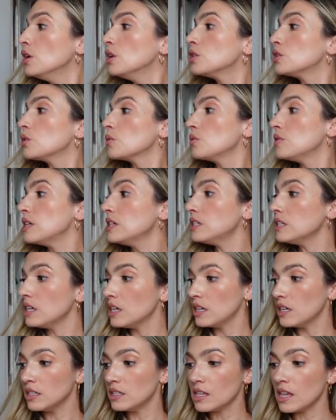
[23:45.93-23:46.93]
So this
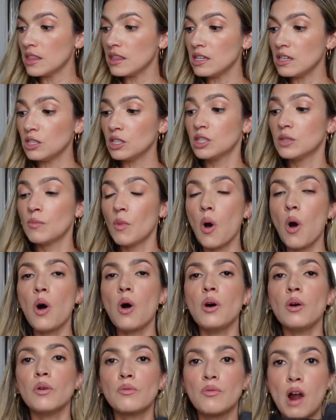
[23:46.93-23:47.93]
is the
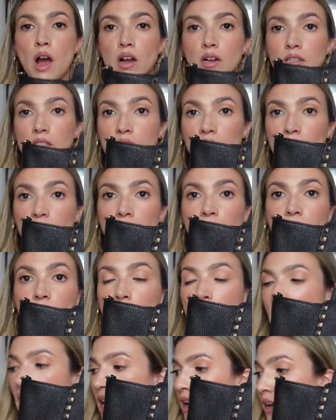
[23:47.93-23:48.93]
small rock stud
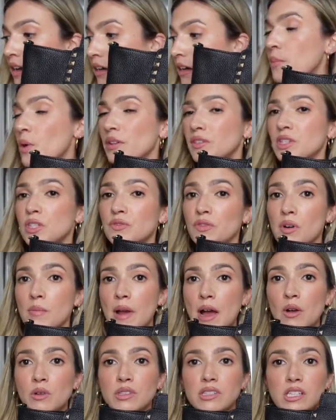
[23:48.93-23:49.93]
bag. I bought this for
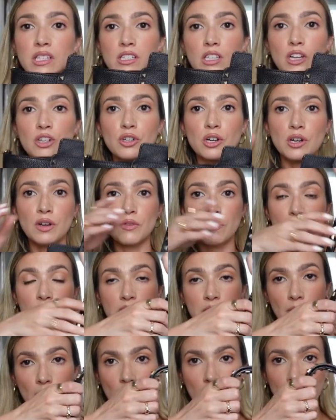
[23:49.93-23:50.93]
about
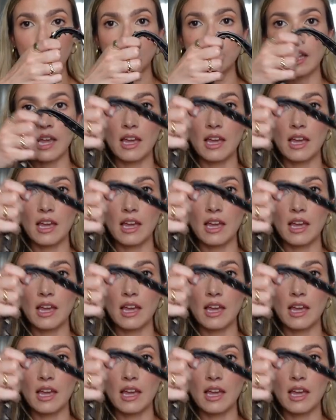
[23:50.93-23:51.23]
650 bucks.